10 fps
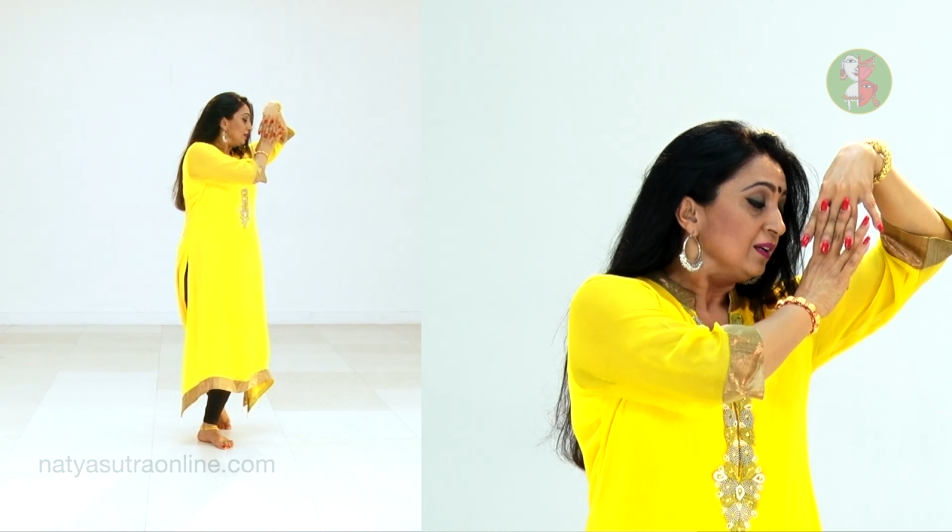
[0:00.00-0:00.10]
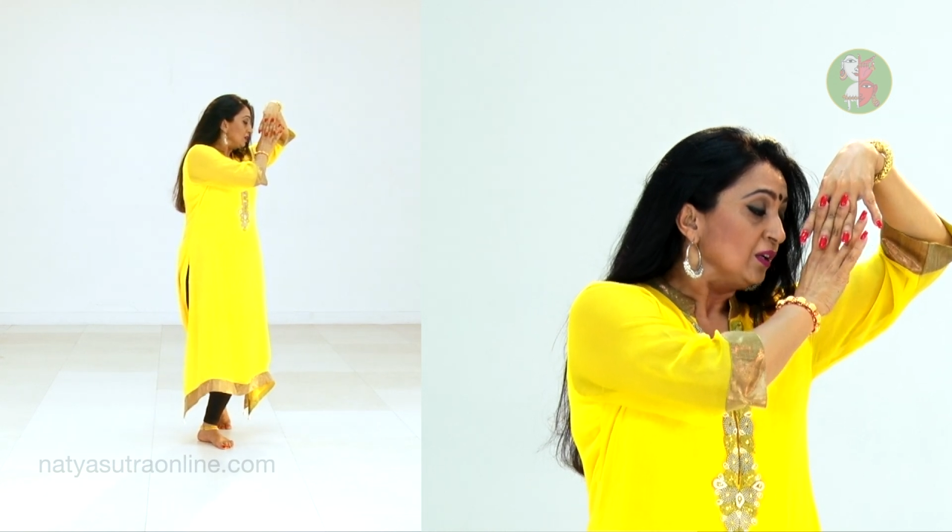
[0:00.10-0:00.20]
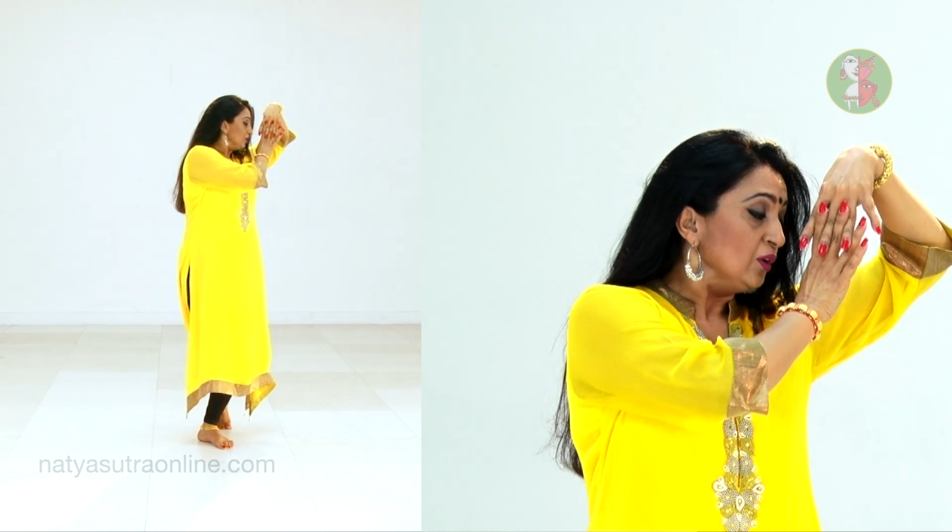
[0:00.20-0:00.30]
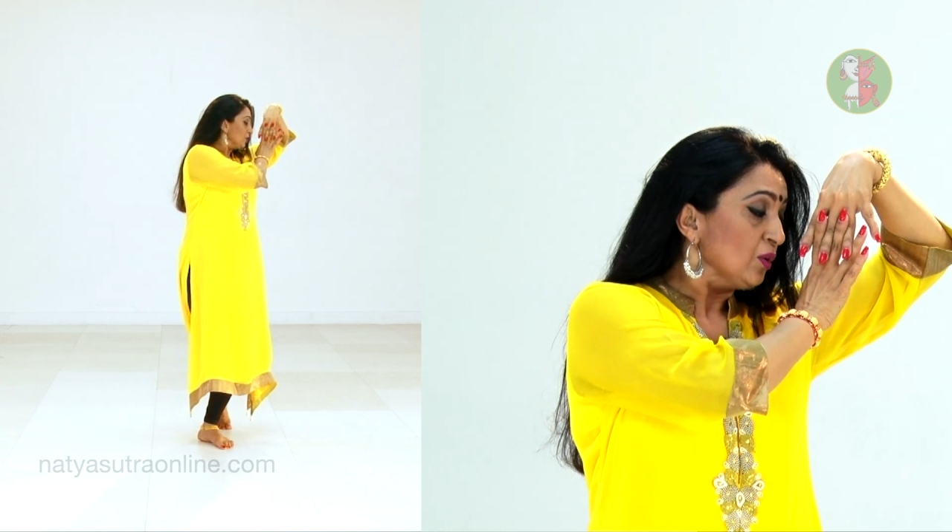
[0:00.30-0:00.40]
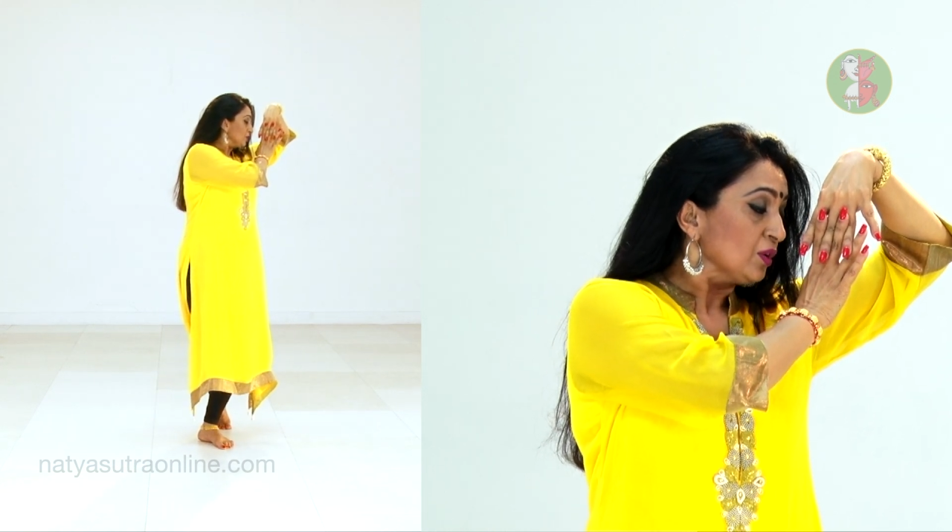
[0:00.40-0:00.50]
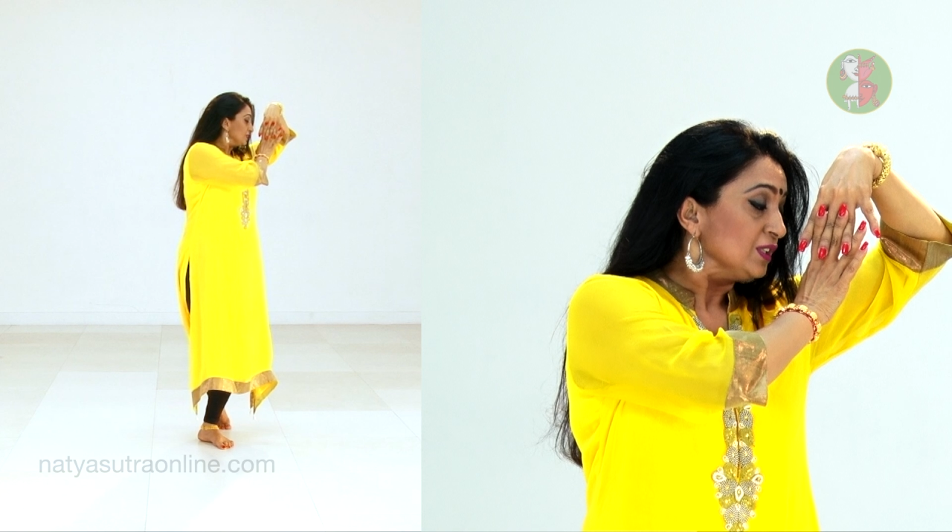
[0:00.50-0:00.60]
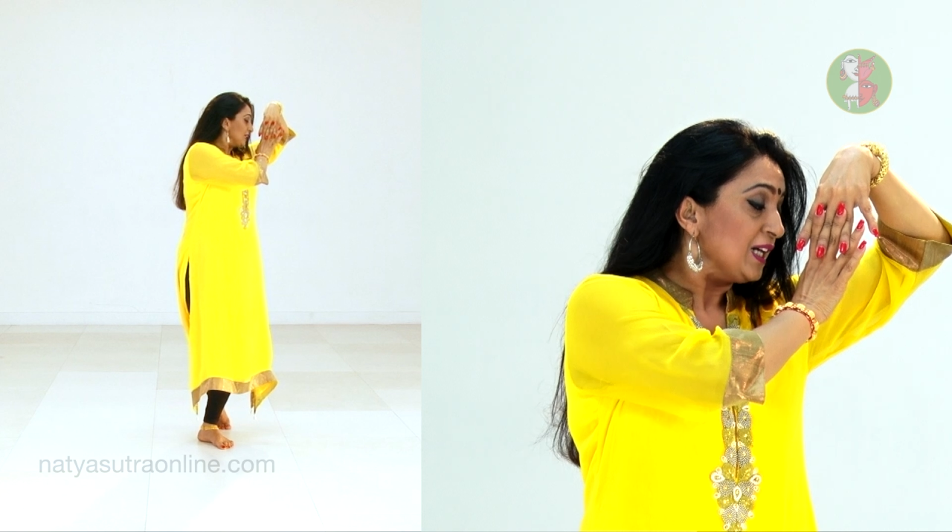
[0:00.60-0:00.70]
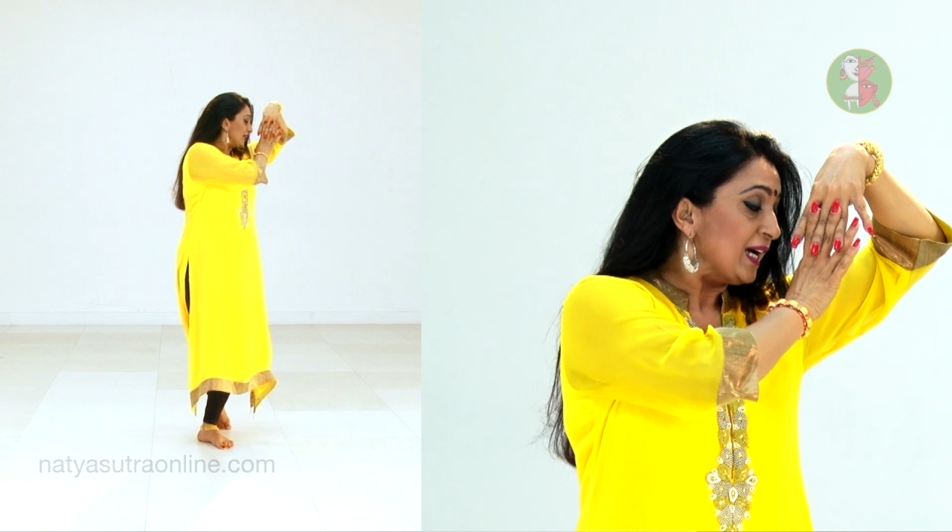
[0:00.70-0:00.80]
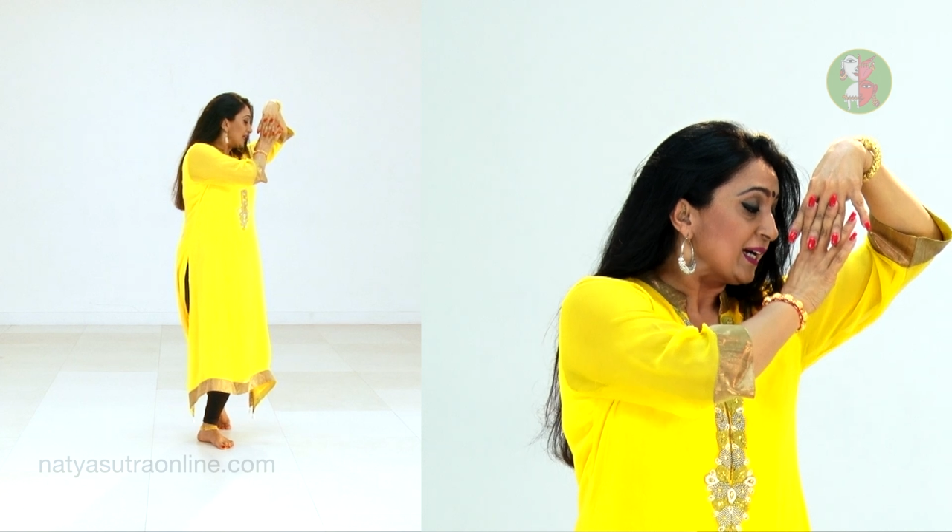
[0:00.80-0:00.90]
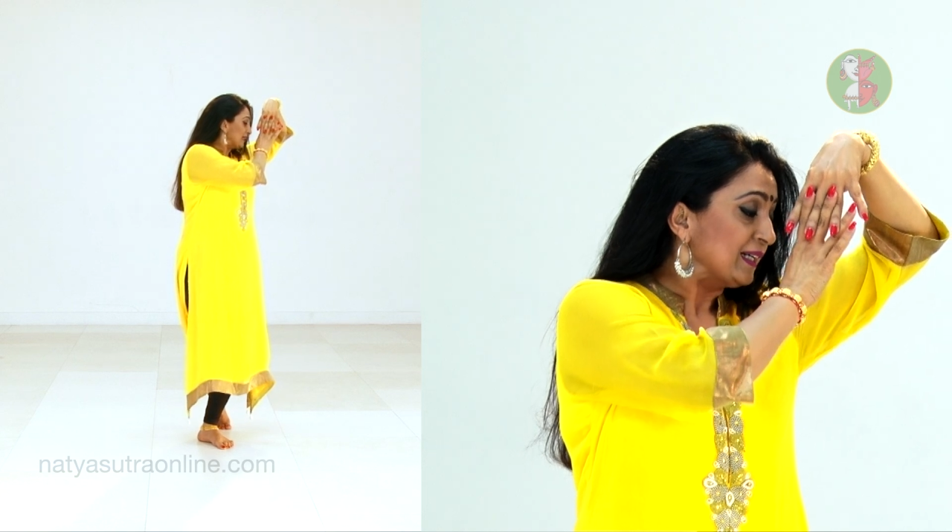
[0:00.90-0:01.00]
look
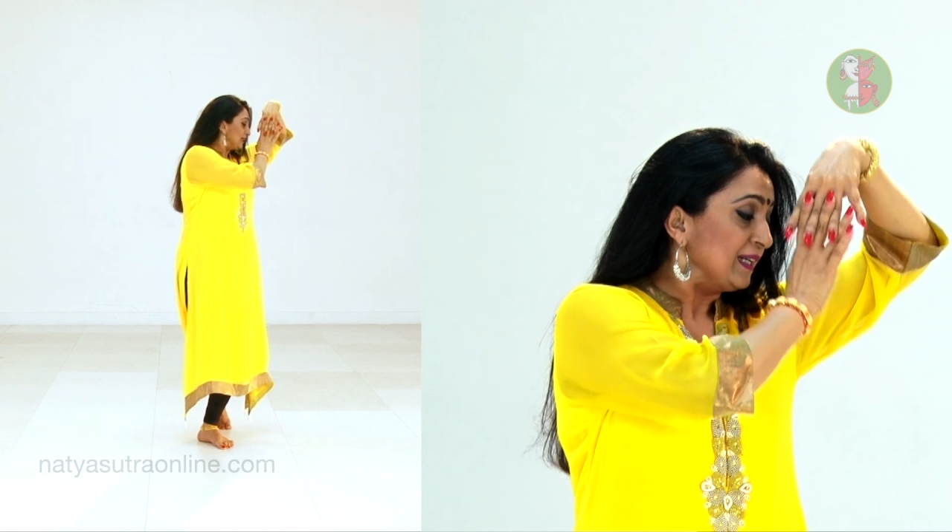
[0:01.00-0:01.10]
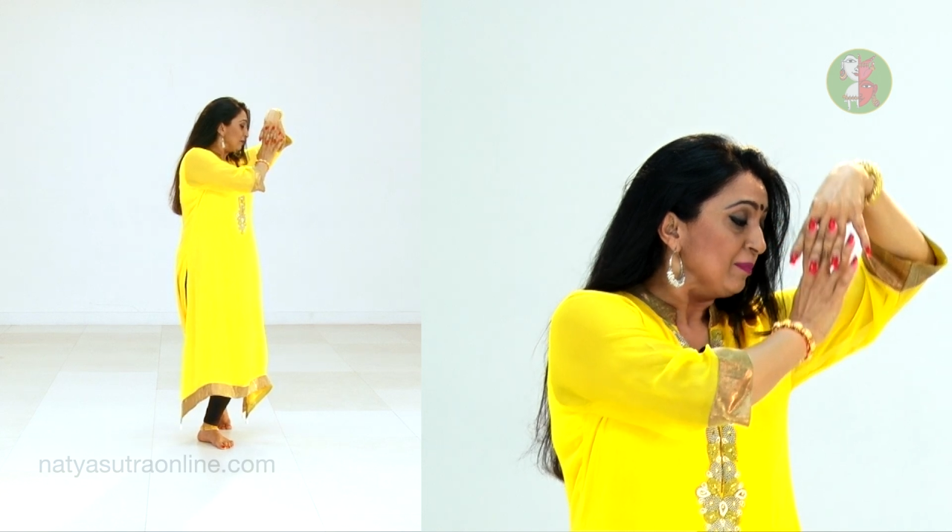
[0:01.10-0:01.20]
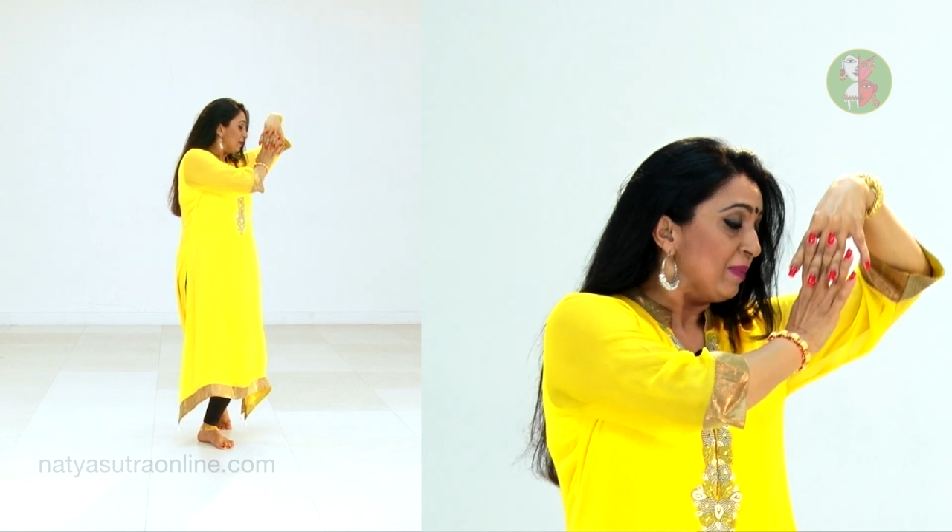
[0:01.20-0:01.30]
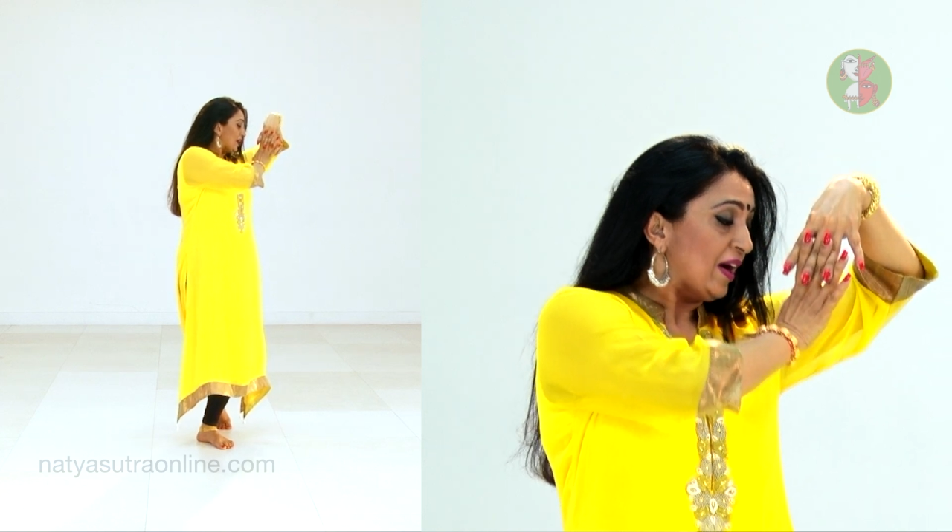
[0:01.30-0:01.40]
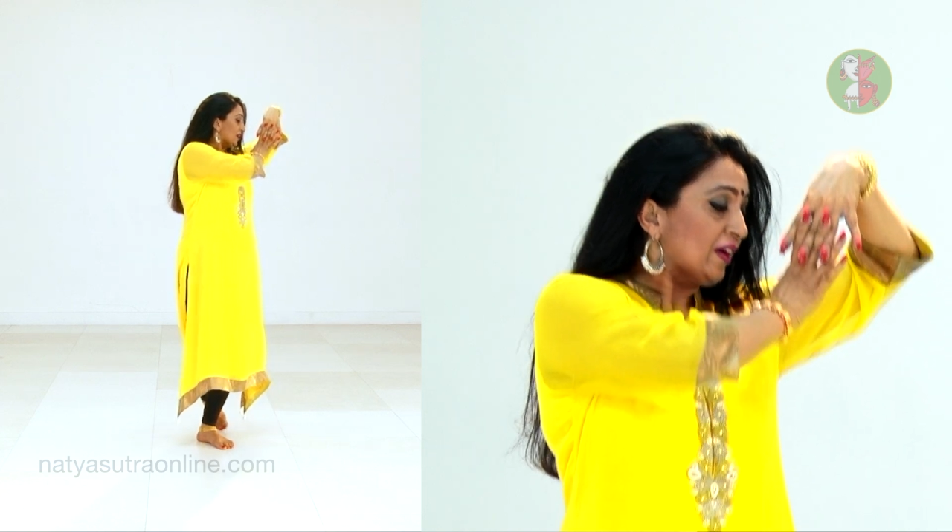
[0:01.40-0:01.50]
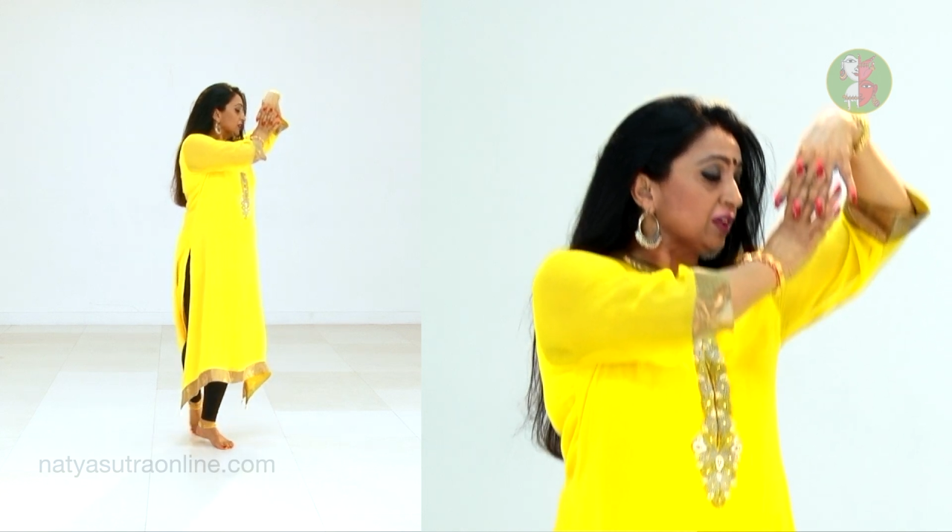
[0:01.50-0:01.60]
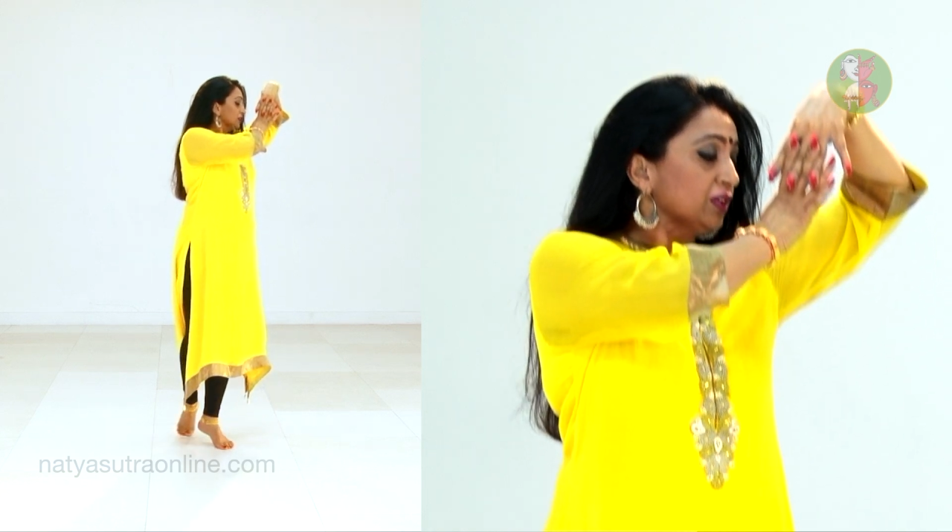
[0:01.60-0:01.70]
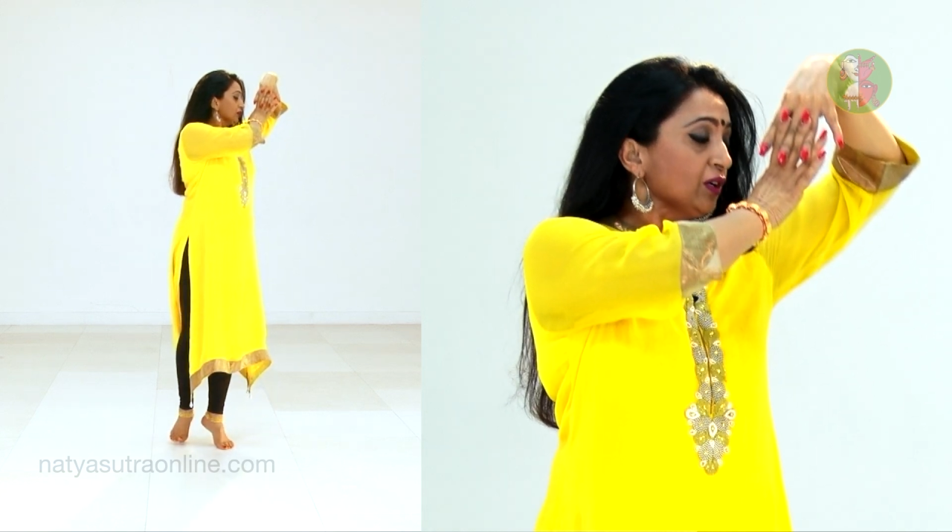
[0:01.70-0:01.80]
diagonally back,